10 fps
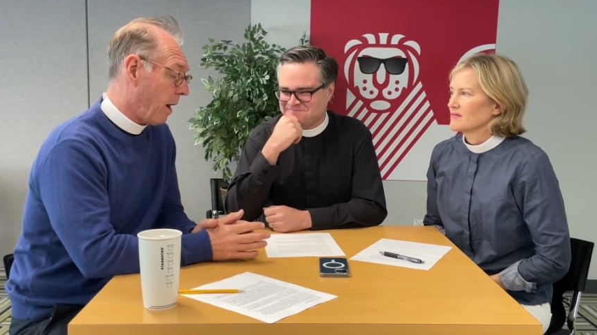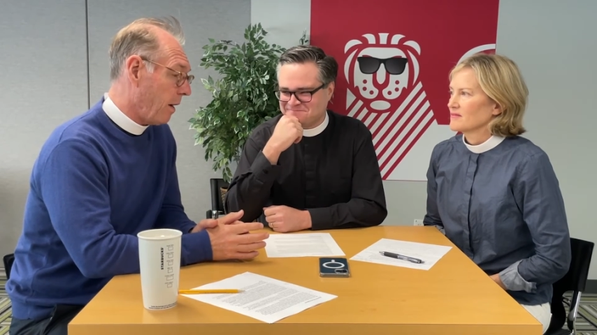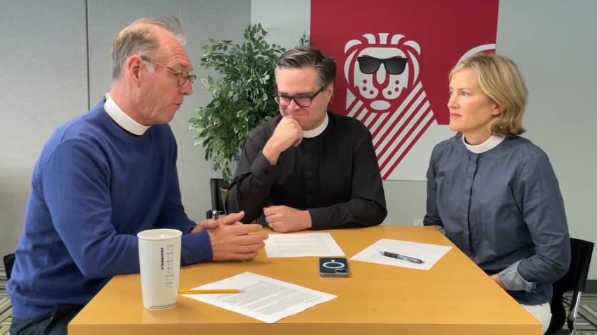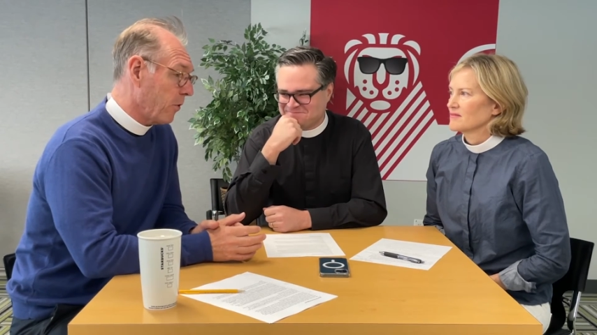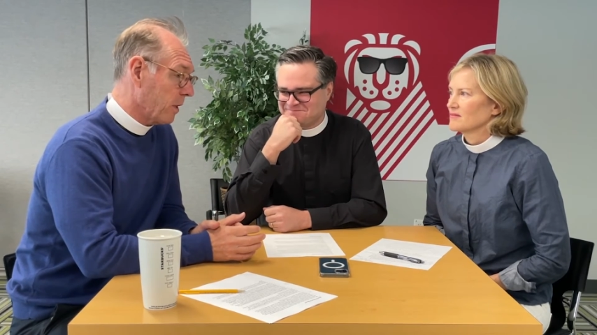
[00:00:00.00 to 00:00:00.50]

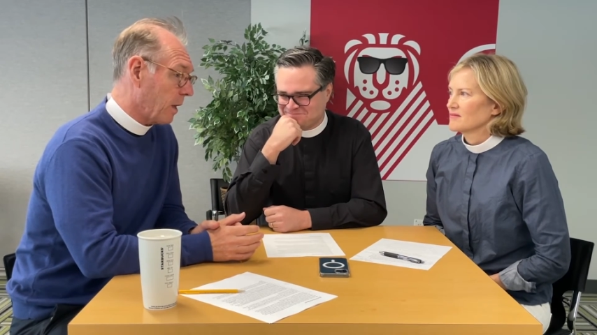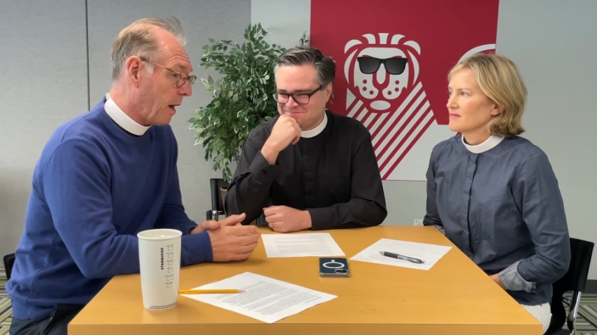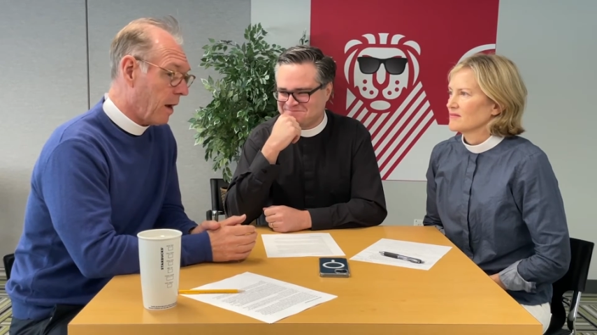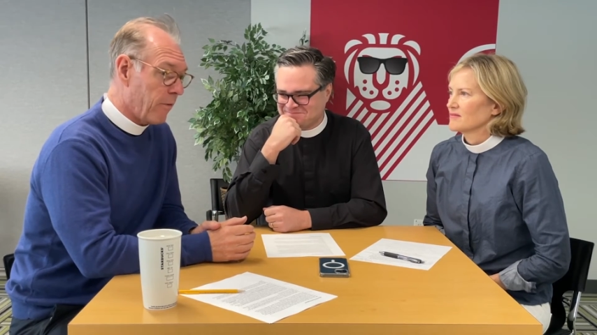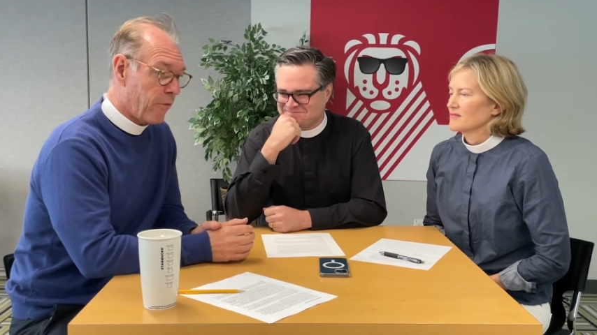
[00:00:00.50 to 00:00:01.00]
Speaker 1: I feel
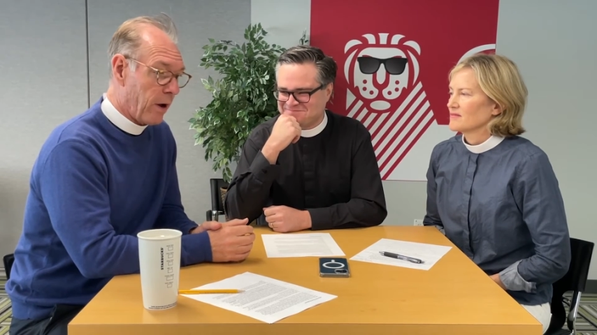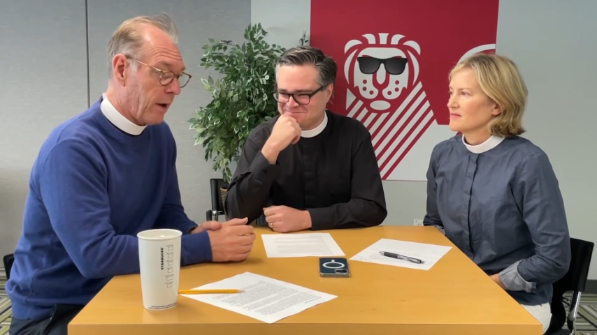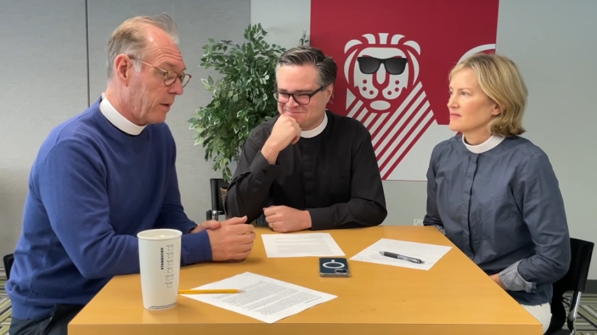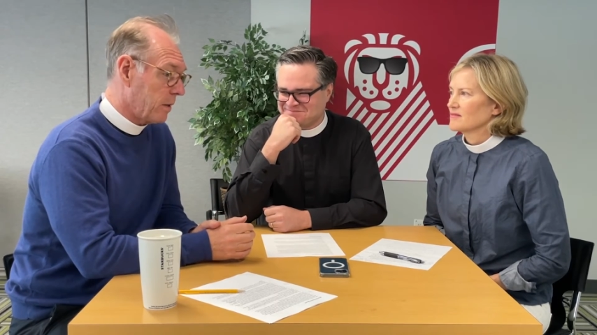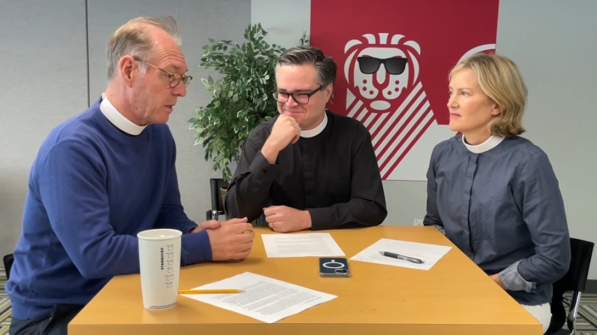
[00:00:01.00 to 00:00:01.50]
I
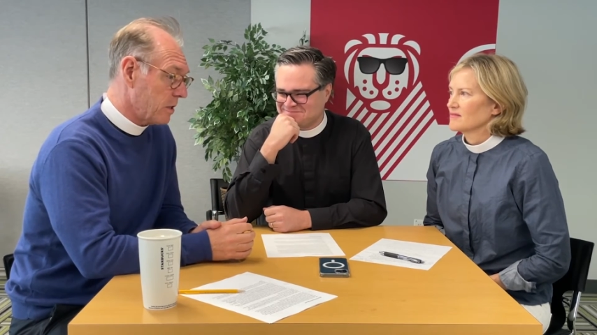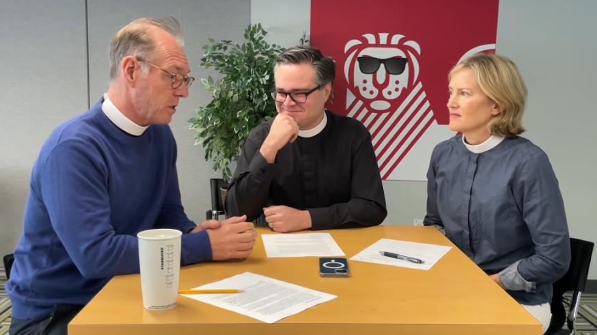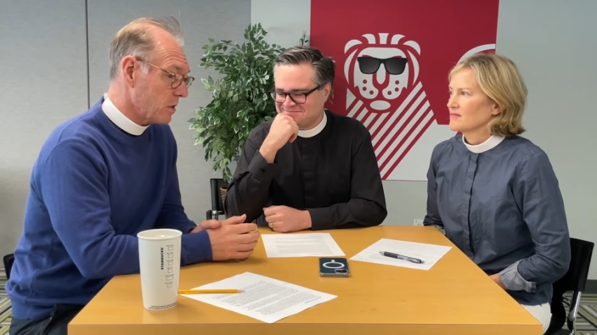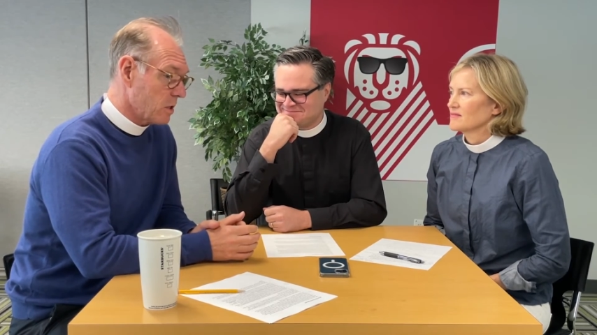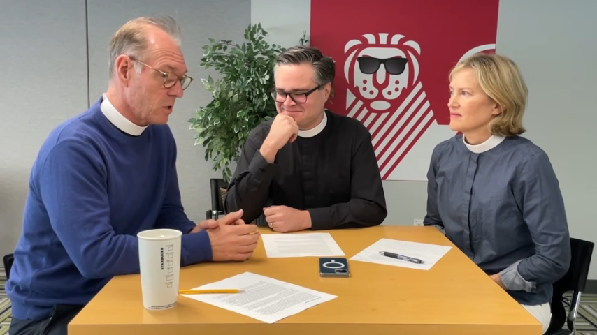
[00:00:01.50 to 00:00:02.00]
find that
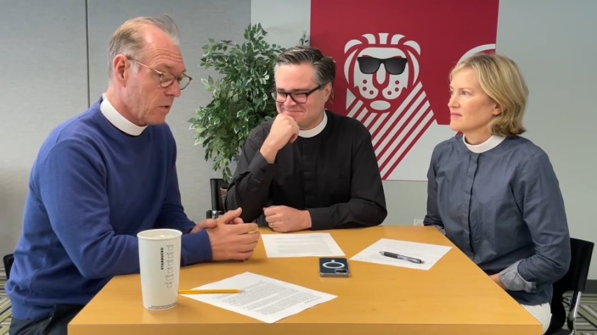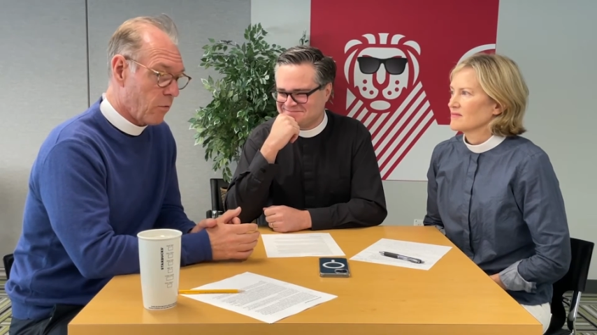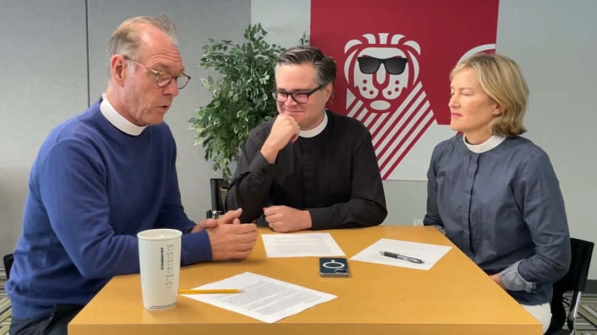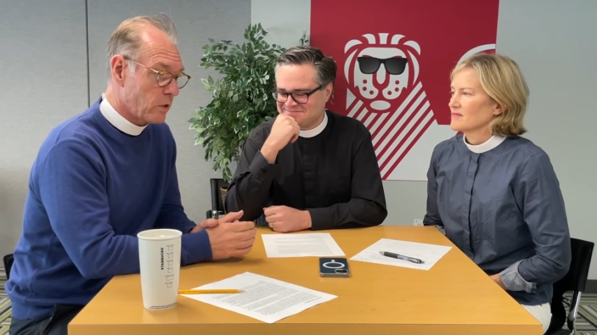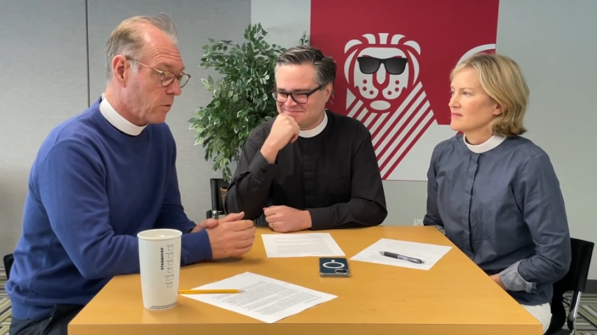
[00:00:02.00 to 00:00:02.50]
Jesus is the
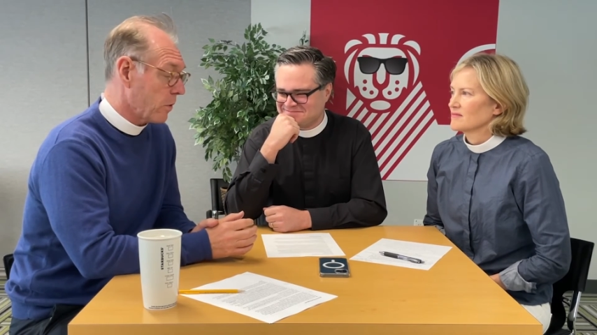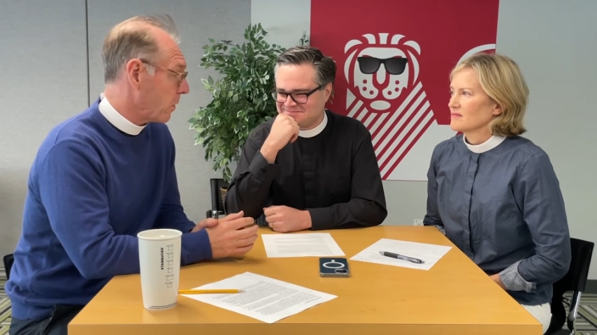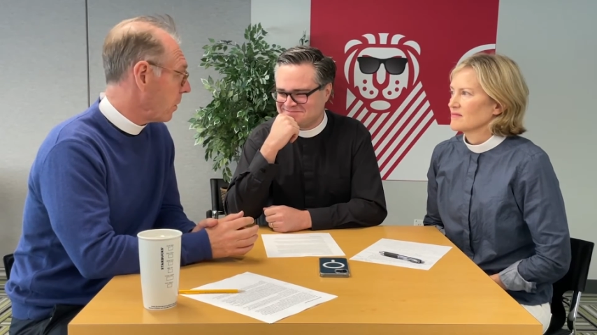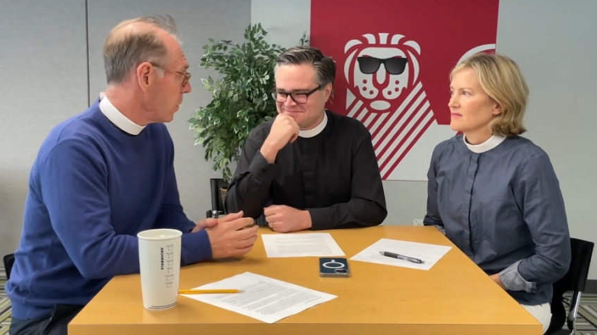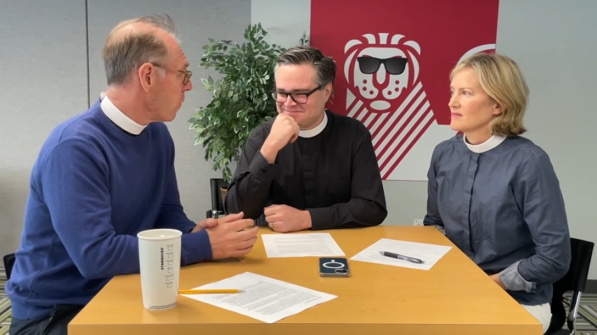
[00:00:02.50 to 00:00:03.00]
voice for
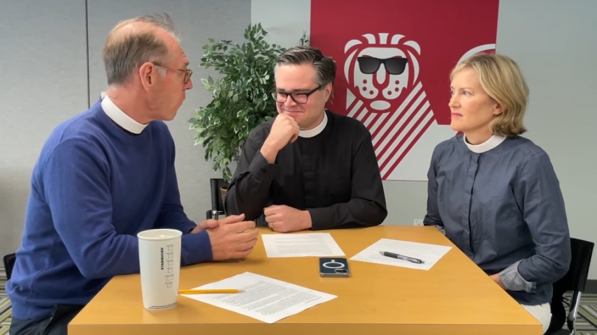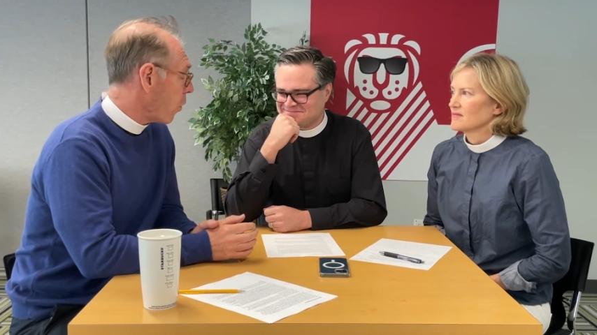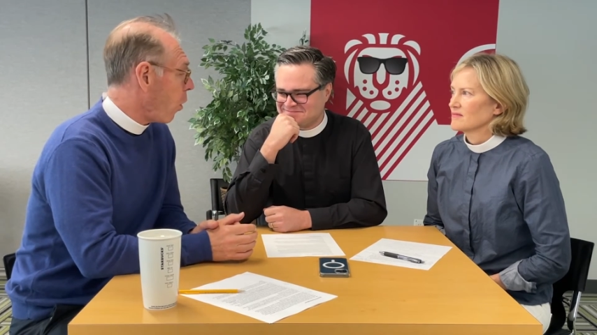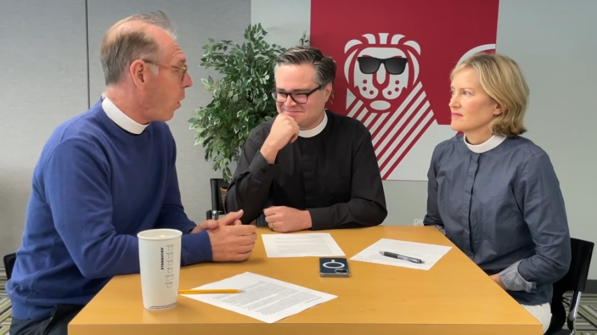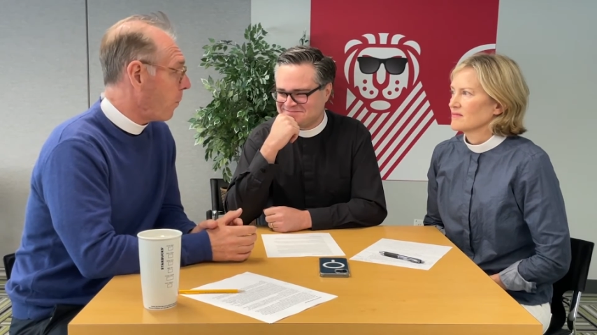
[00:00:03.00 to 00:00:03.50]
the for
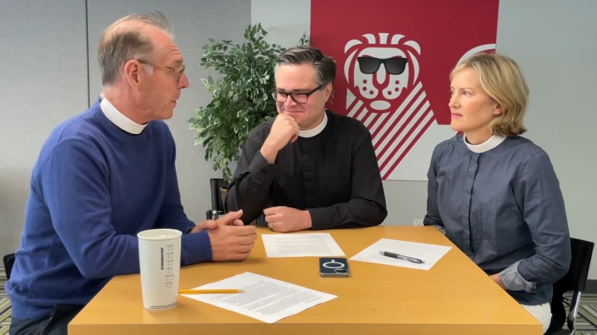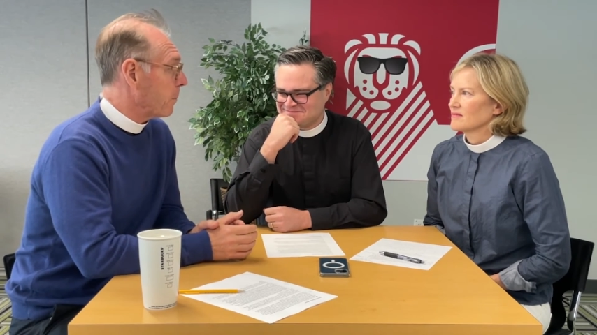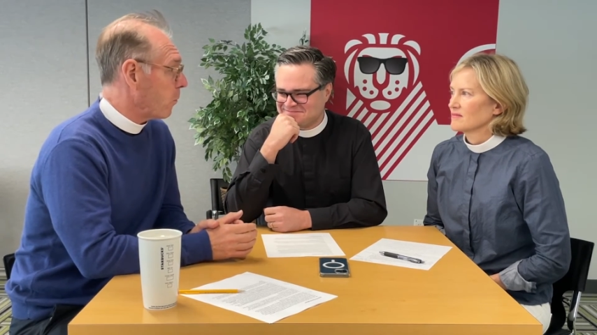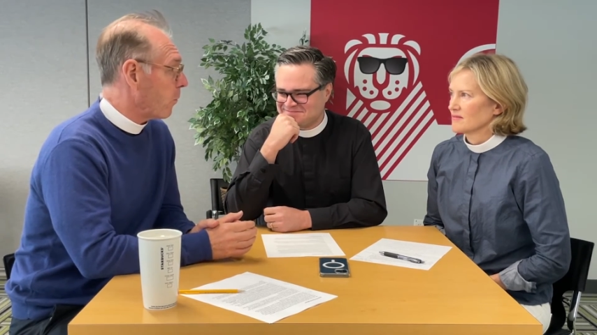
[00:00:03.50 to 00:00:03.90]
all people